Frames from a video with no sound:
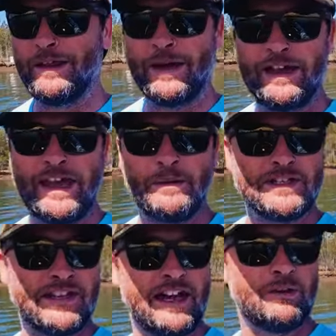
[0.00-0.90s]
anyway, yeah, we're
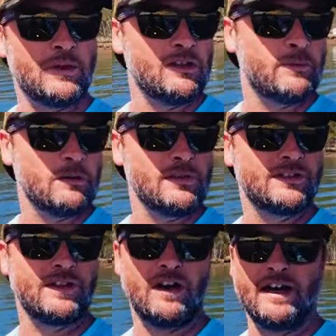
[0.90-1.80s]
just out. We've got the bottom of the
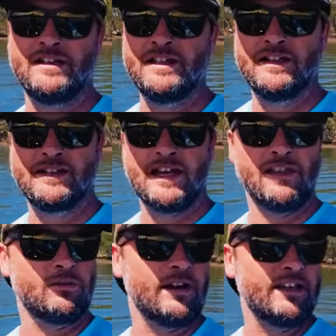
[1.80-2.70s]
tide. Started
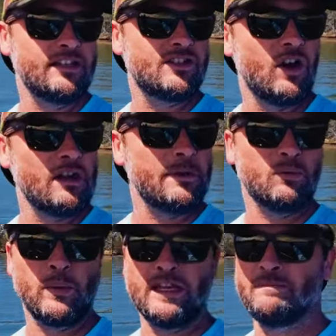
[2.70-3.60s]
the run in. Tiny bit
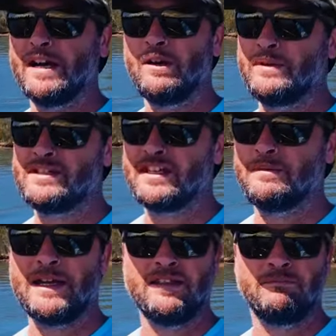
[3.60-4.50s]
of wind, but we're just going to
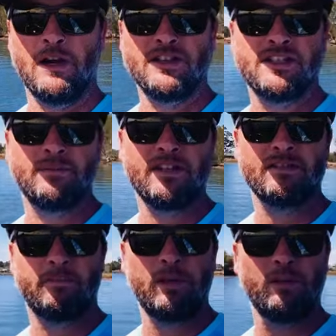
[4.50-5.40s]
make the most of it. It's
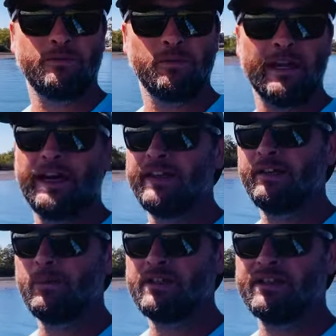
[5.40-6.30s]
a beautiful day.
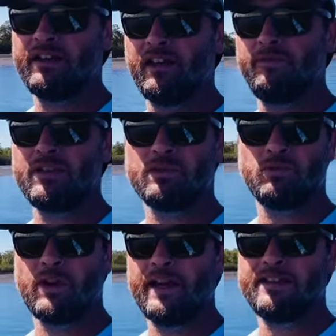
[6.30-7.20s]
We're just going to go fish some
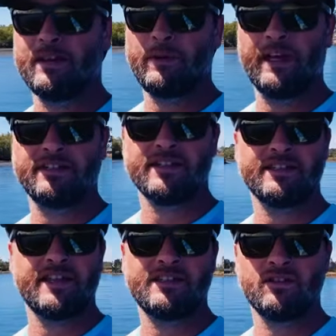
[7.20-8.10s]
drains that we had
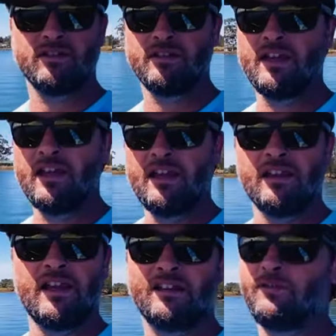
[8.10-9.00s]
success on
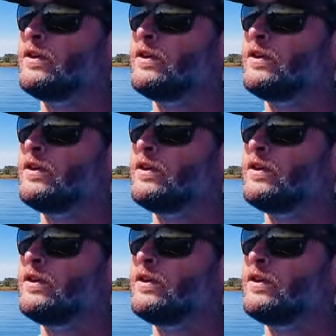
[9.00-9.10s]
last